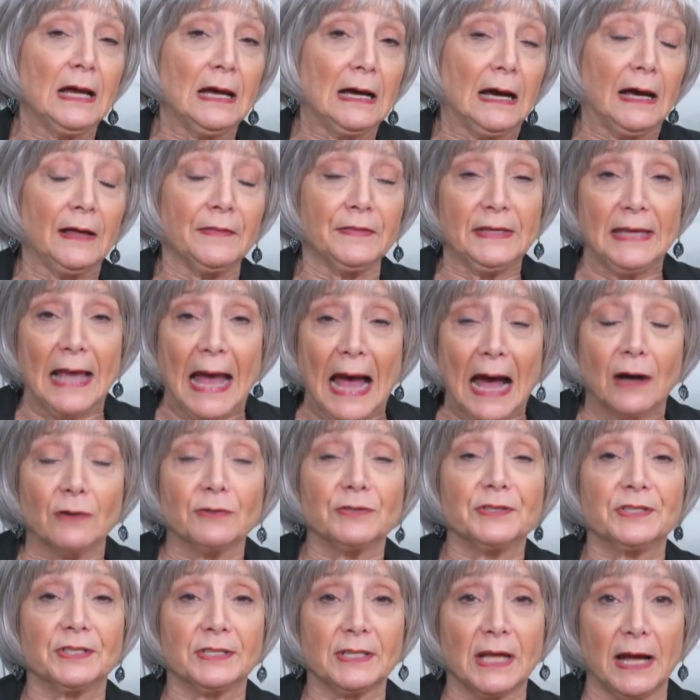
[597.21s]
on the
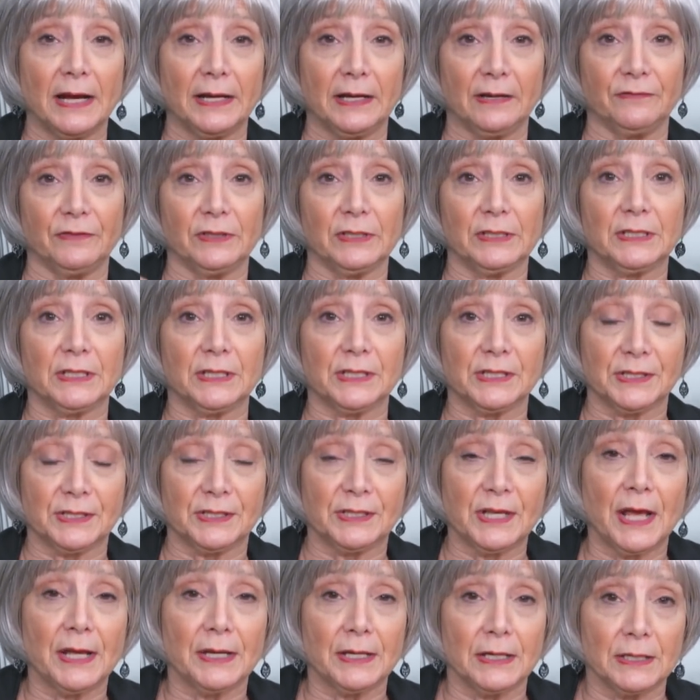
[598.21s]
outside of it to
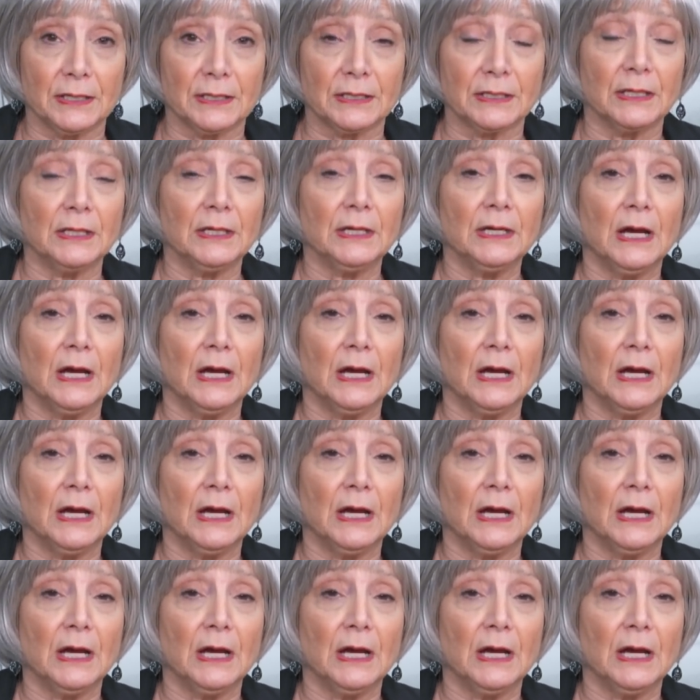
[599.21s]
set it.